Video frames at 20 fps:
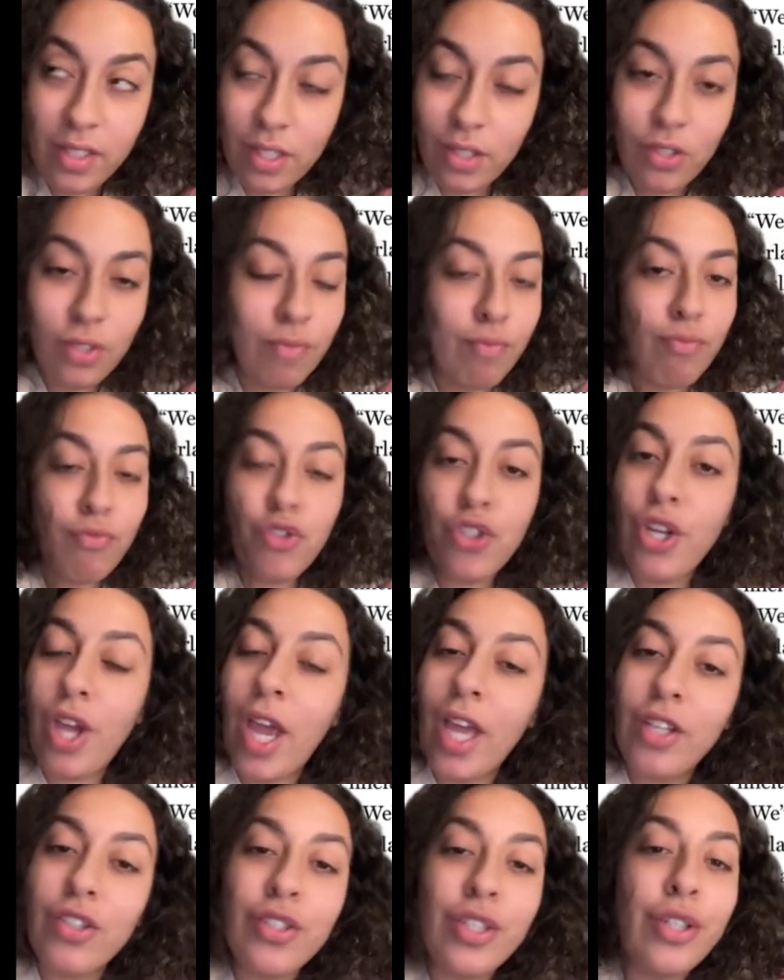reason
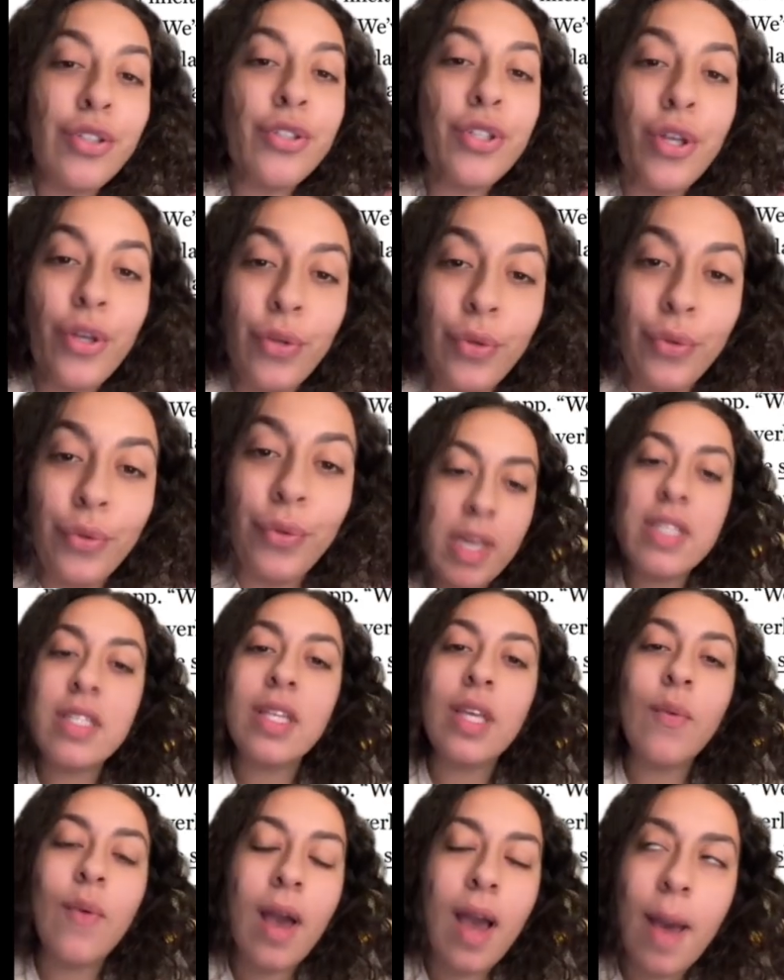is emotional
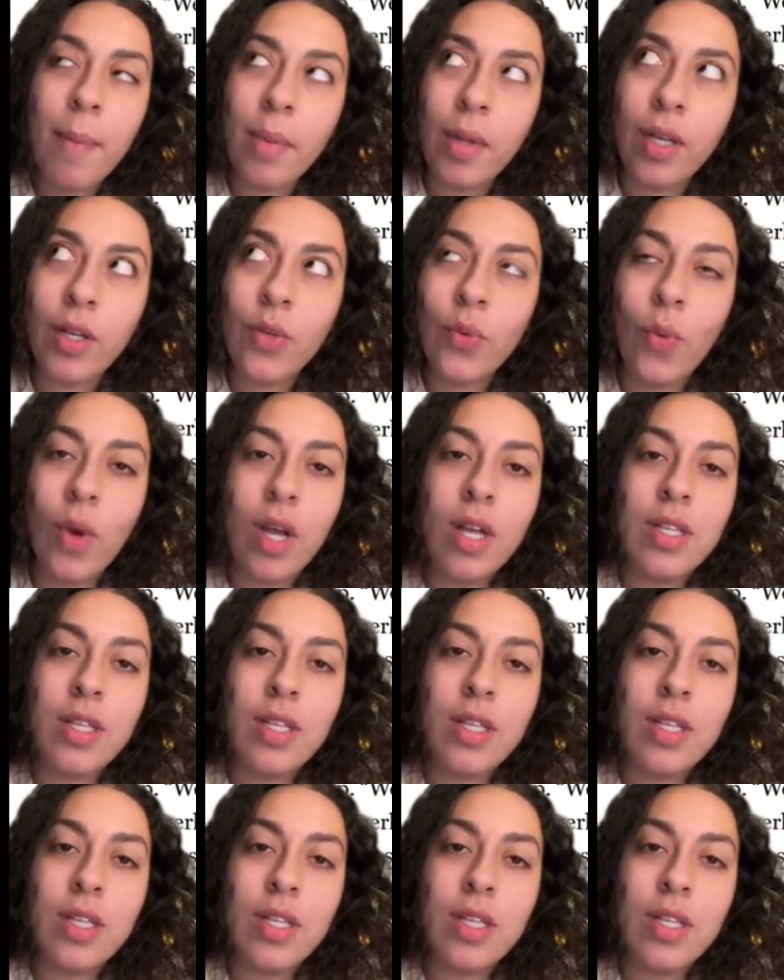well-being.